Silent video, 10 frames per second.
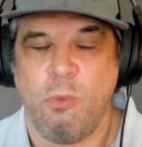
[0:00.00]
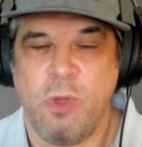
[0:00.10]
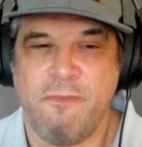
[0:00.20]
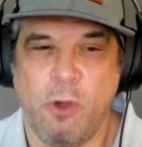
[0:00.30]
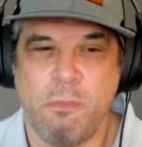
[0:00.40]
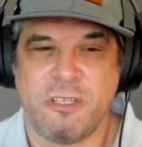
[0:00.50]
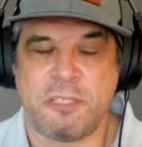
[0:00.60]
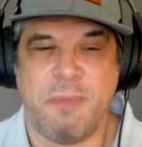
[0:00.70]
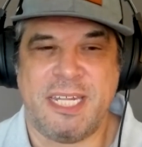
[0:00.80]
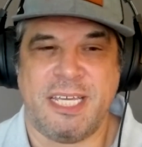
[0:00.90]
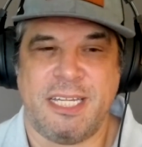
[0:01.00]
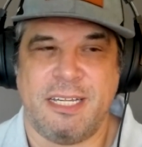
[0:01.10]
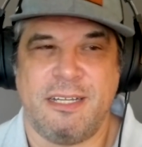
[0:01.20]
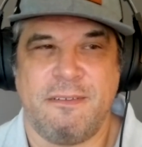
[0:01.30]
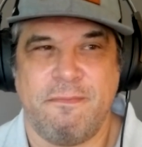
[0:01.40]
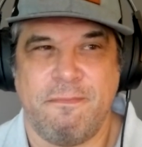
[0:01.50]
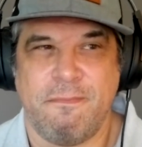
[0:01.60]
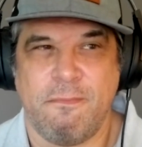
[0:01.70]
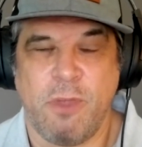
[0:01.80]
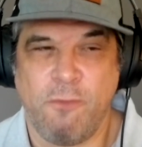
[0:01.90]
we've almost made it
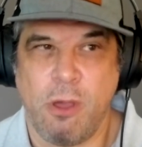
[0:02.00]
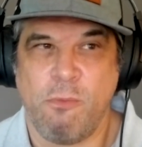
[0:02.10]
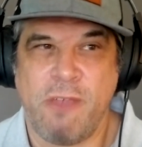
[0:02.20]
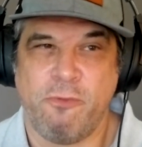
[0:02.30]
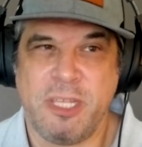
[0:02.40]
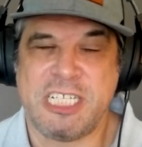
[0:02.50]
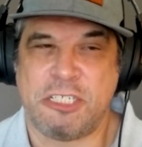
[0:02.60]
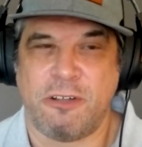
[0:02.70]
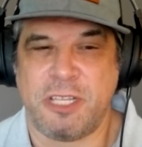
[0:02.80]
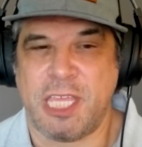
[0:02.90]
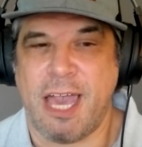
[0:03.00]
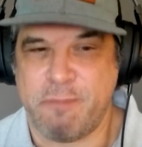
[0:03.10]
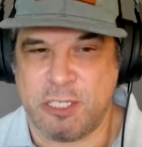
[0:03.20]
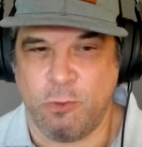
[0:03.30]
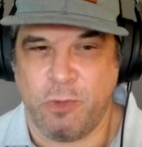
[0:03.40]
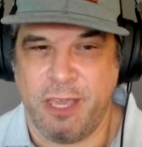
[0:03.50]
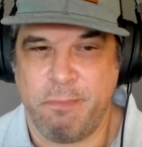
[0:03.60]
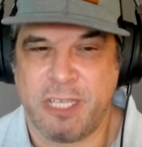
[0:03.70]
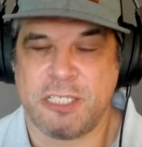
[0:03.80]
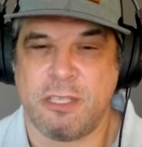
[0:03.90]
we've really started the opposite way,
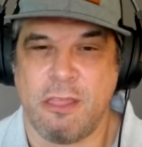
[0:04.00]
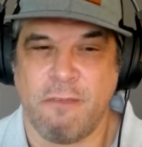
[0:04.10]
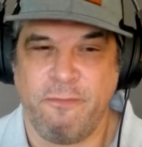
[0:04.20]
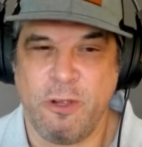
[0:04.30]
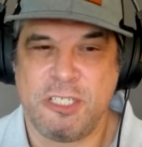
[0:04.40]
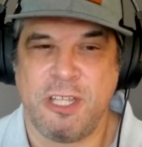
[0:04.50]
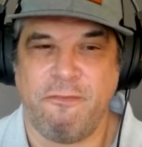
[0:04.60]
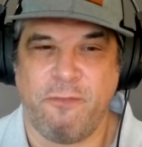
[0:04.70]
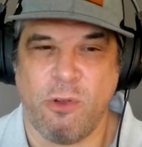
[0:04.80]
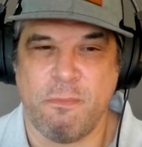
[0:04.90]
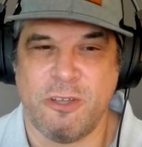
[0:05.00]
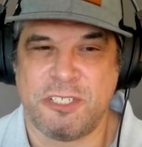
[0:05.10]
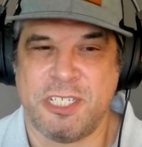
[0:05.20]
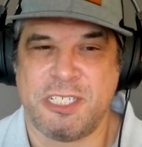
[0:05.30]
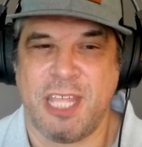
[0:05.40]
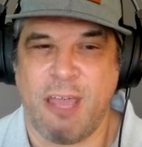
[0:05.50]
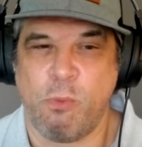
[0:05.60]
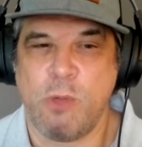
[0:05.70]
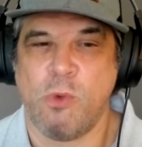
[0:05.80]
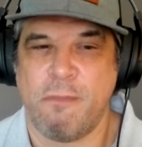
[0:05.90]
because the first and foremost is
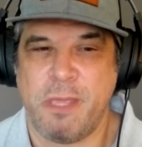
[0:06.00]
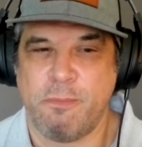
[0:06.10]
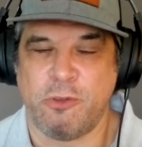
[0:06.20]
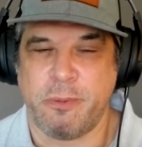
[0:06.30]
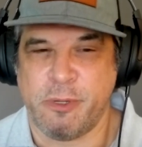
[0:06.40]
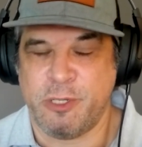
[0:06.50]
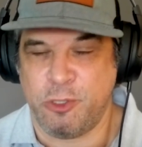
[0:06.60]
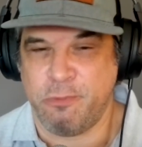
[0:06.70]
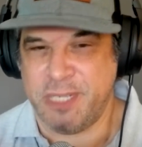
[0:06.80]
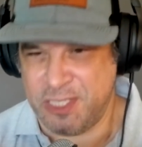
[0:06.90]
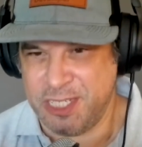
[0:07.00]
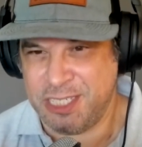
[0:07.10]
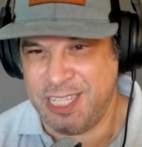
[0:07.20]
that we want people to be able to do business.